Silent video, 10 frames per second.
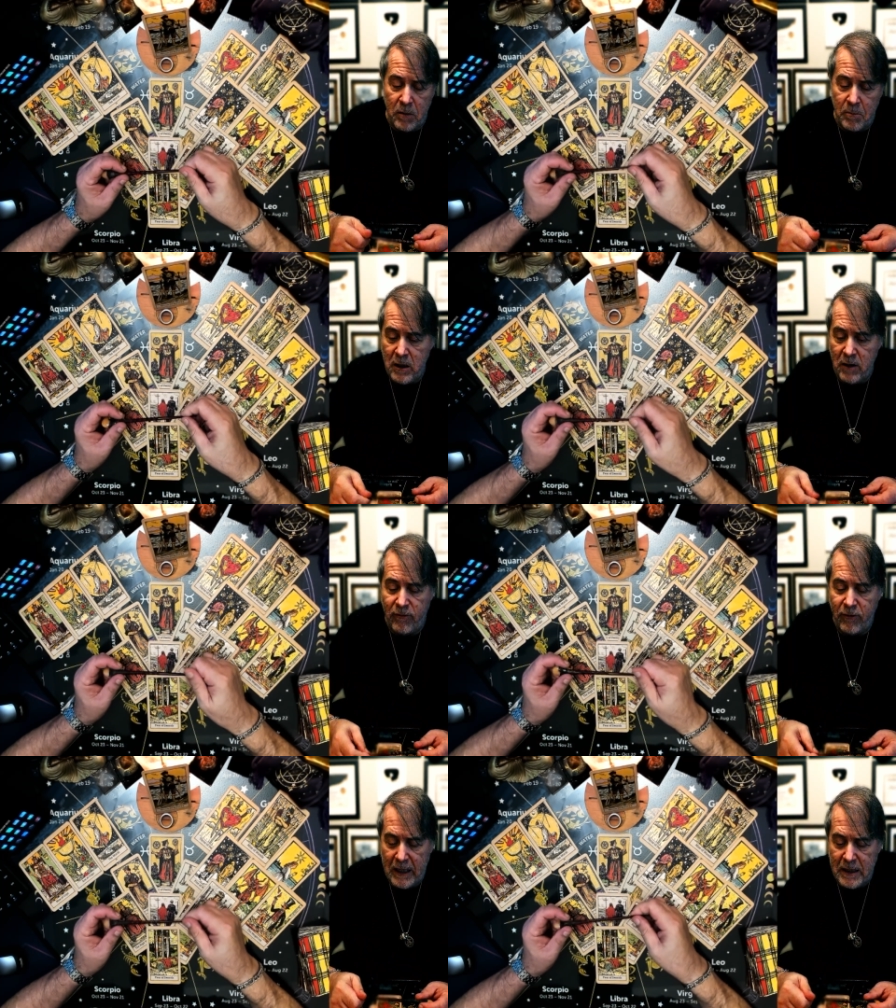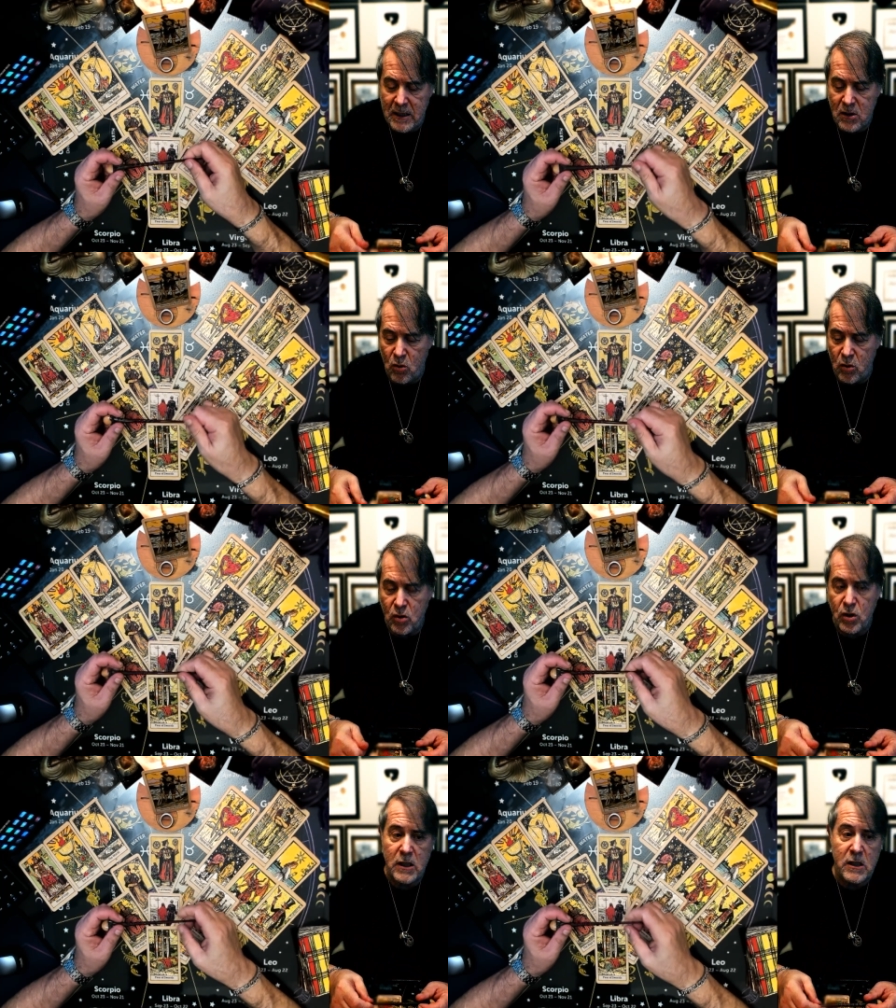my dear friends, Taurus,
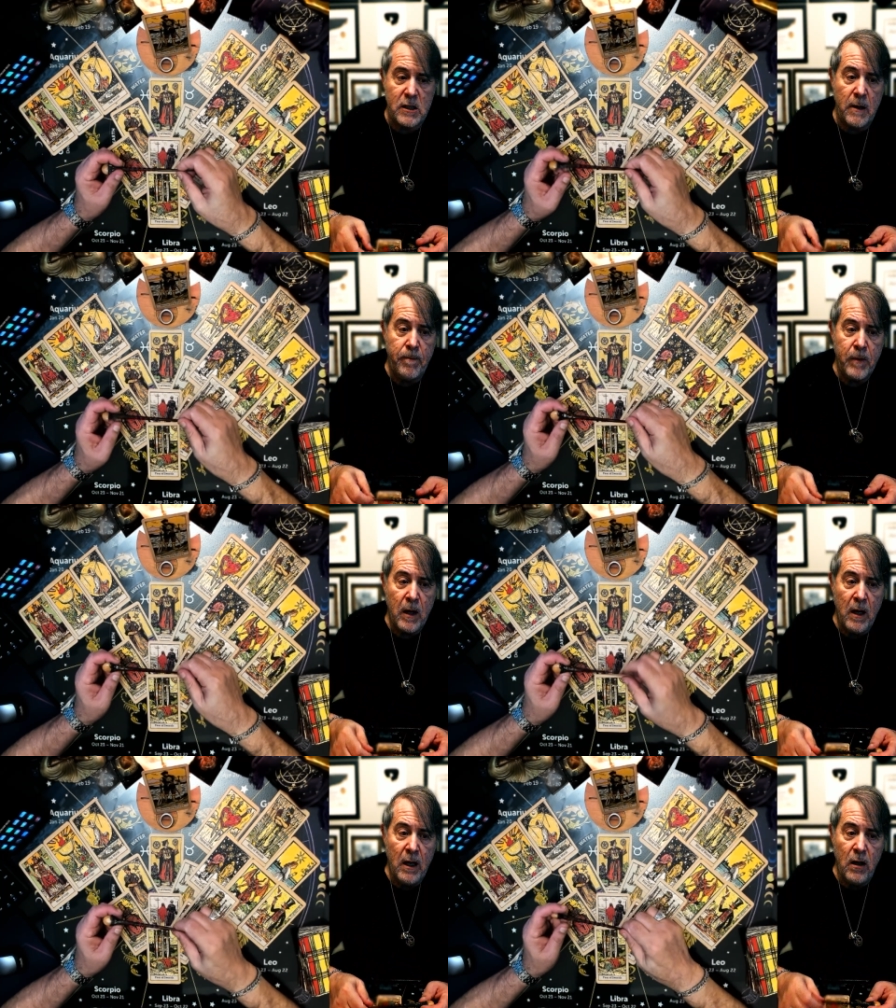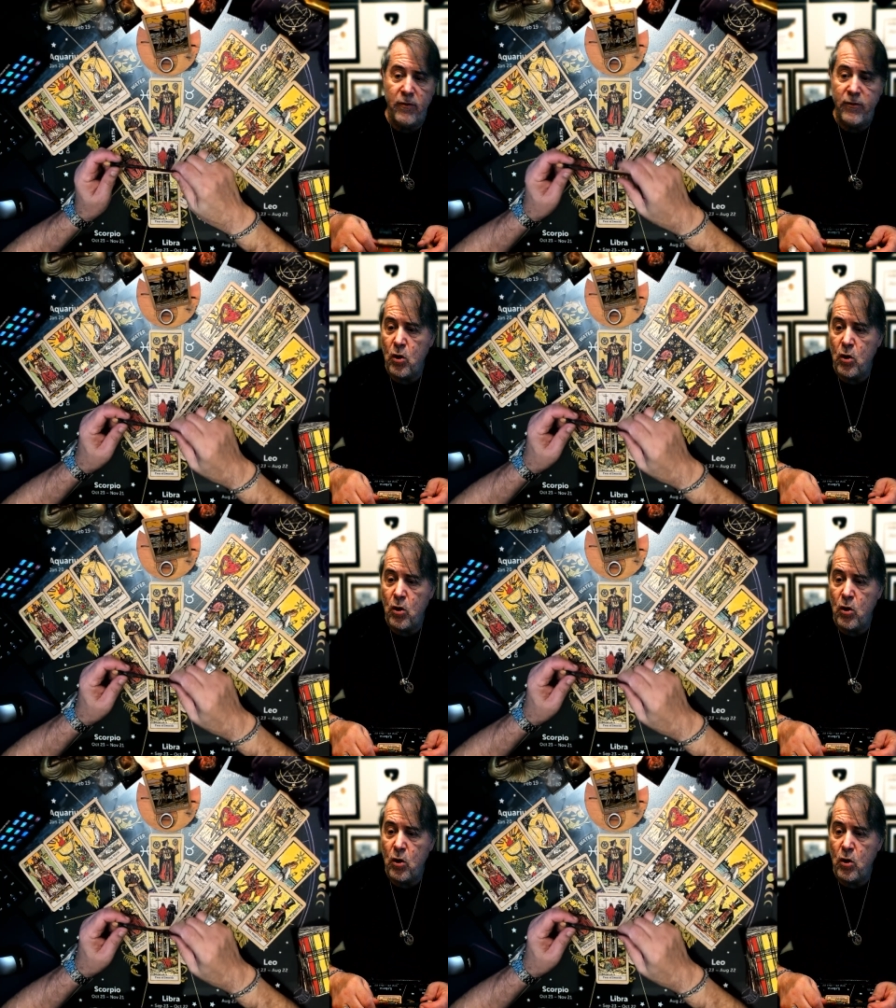is if you